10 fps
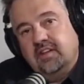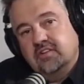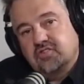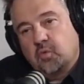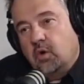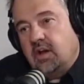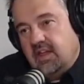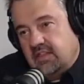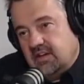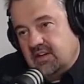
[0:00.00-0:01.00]
There's a work
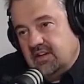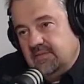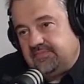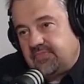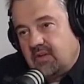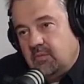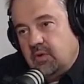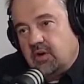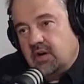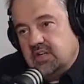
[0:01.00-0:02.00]
ethic
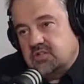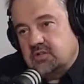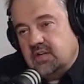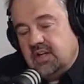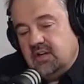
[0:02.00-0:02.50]
with our history,